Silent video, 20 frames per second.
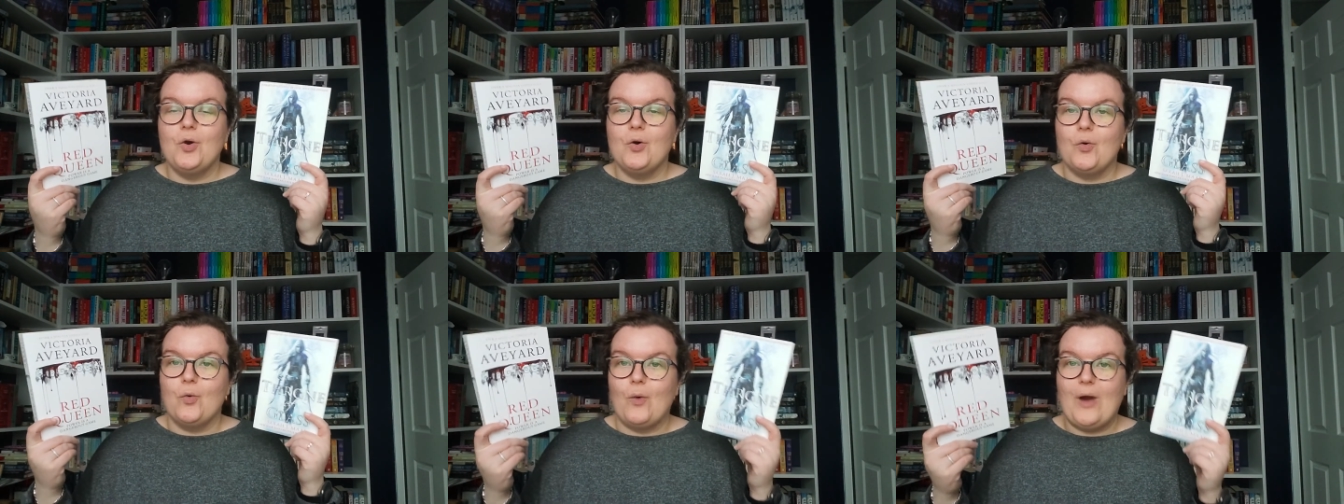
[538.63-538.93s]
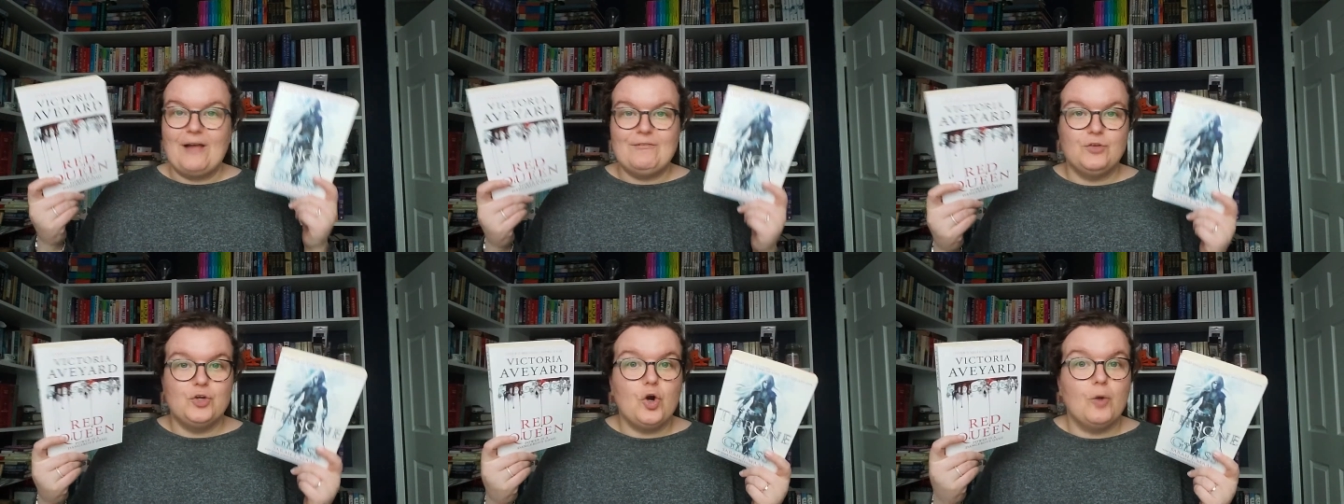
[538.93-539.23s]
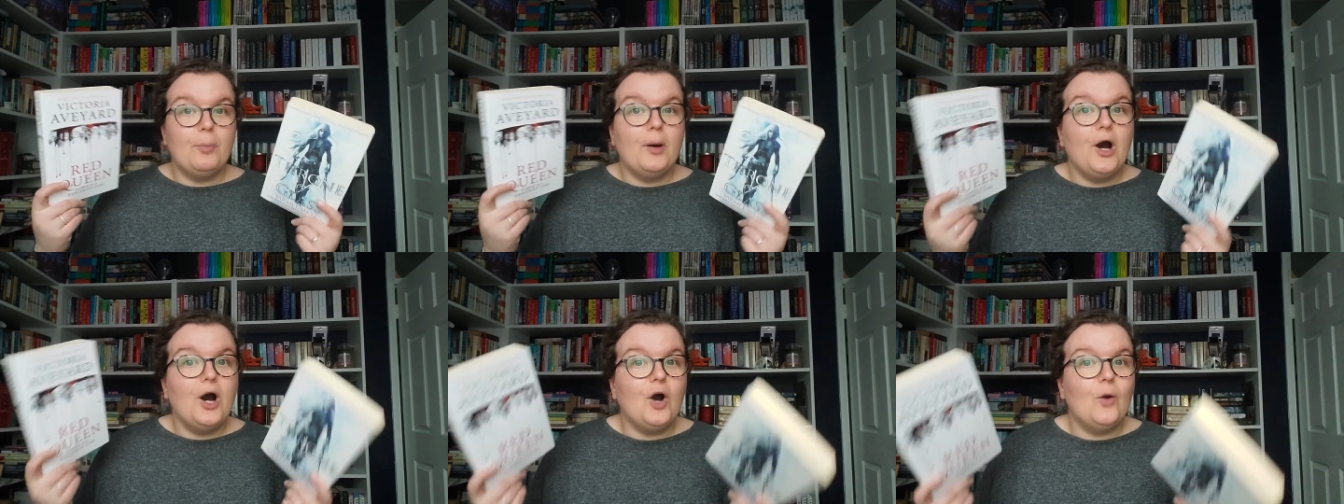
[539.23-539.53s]
Or have you
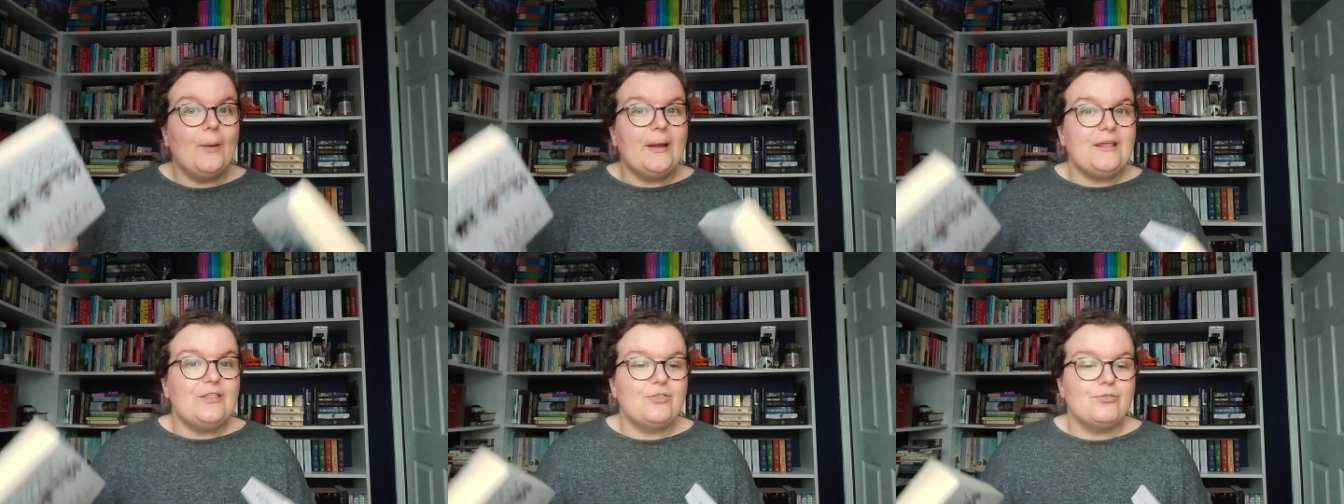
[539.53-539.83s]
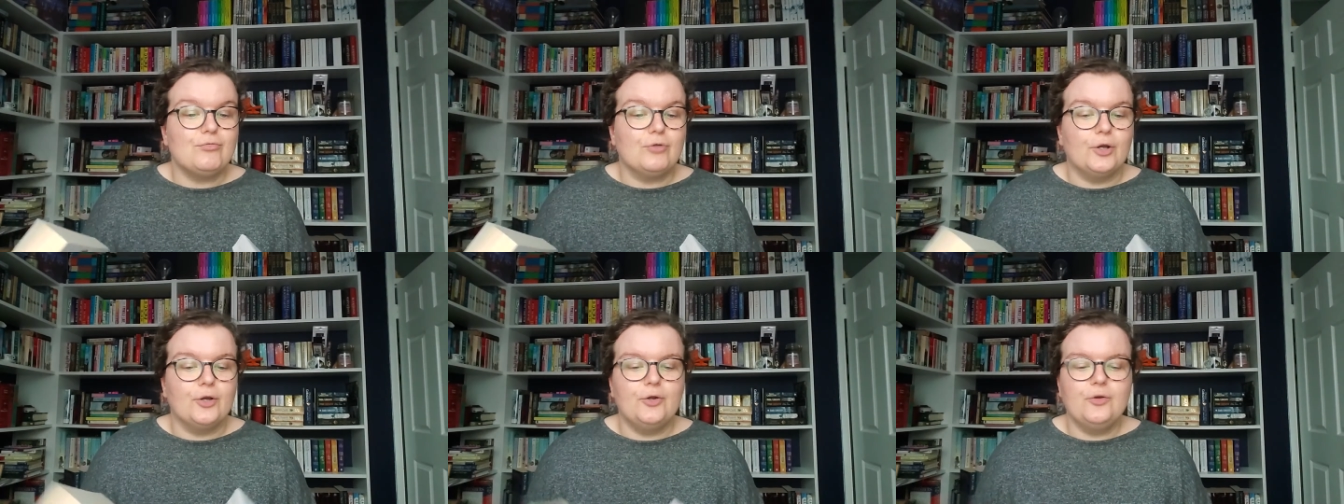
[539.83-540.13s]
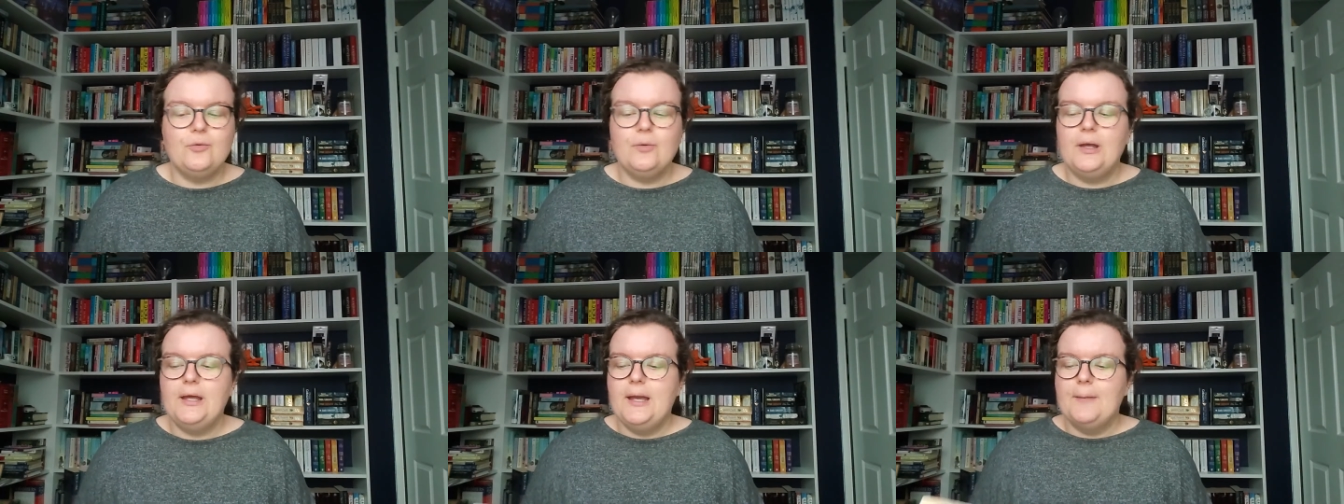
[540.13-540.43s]
got partway
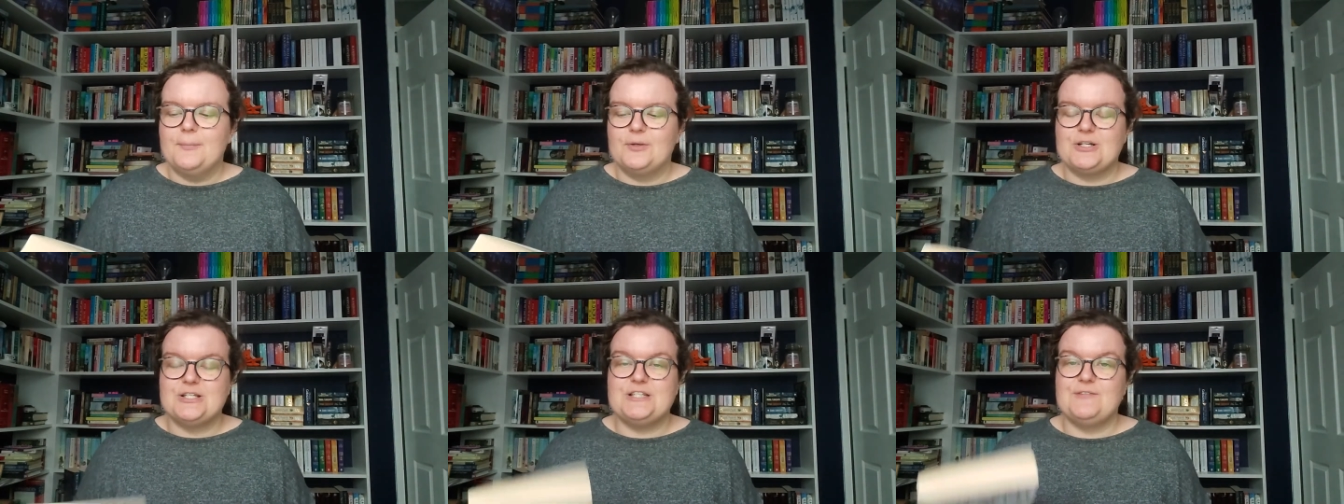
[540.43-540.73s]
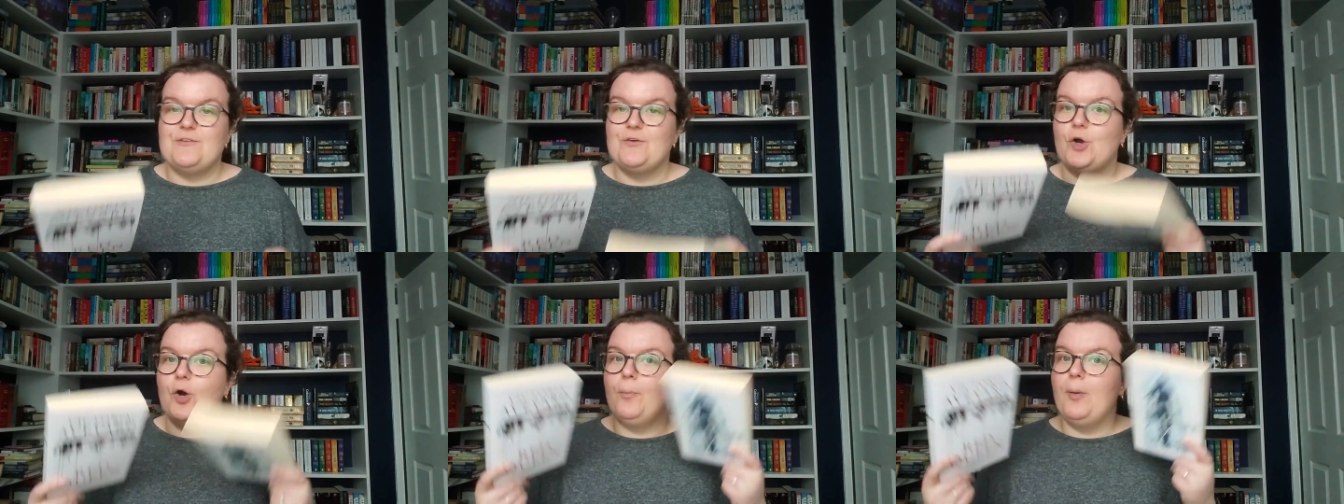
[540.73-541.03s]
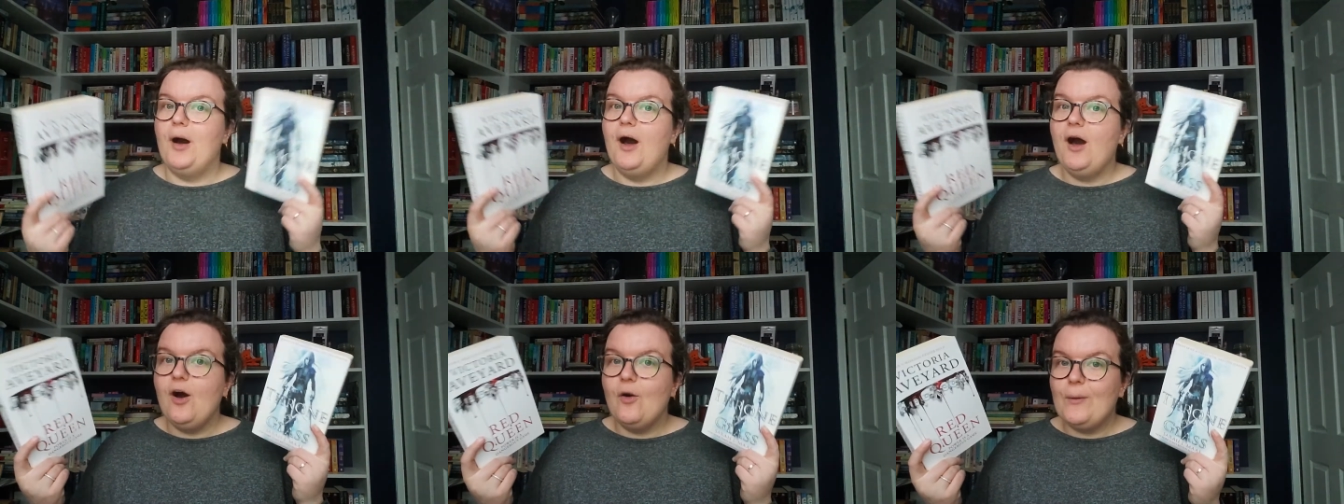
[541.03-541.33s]
through? Because if you've got
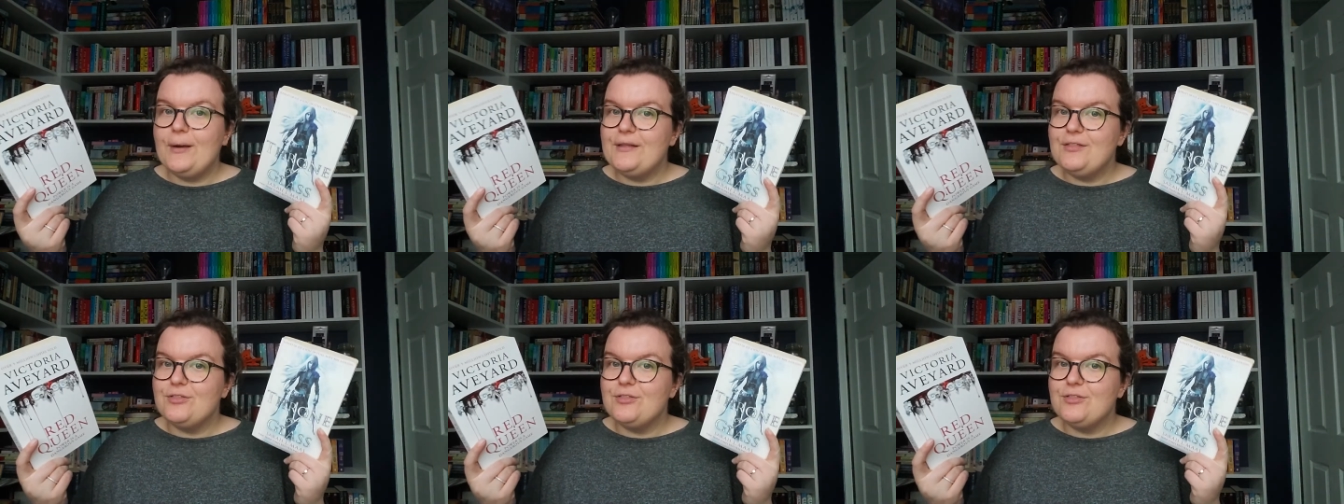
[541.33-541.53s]
partway